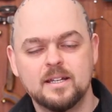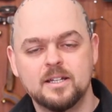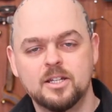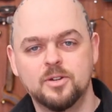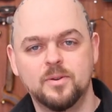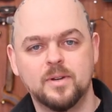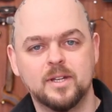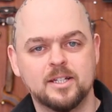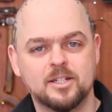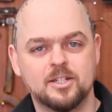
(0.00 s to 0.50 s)

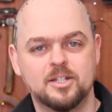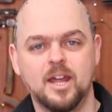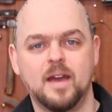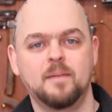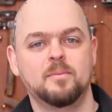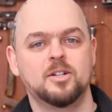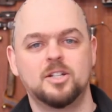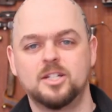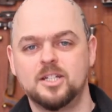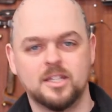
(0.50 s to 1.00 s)
doing
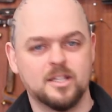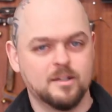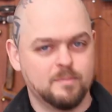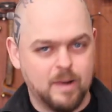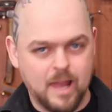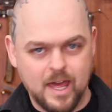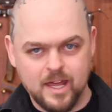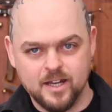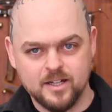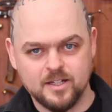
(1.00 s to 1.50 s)
damage to the
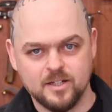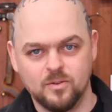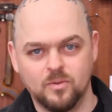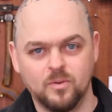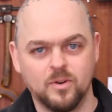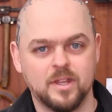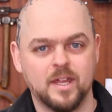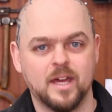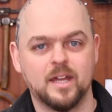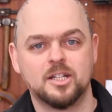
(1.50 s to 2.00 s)
planet and
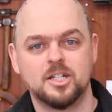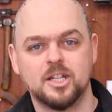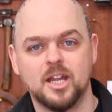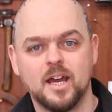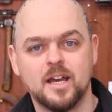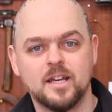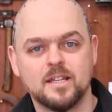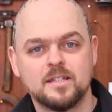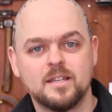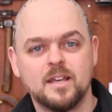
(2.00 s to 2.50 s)
all of that
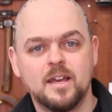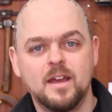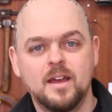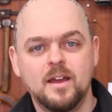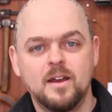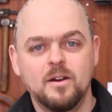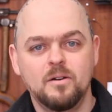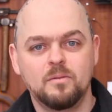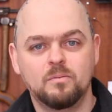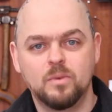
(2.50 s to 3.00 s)
jazz.
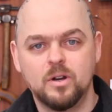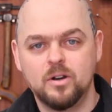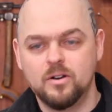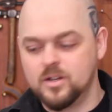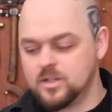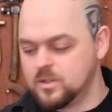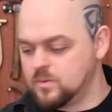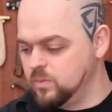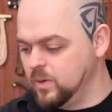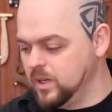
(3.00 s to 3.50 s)

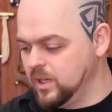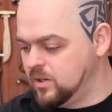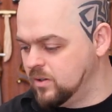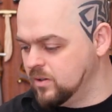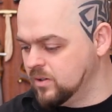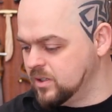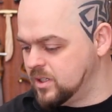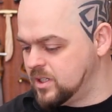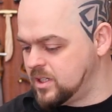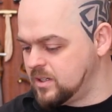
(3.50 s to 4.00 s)
Whereas we
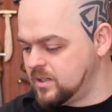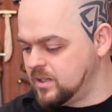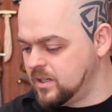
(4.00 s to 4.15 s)
could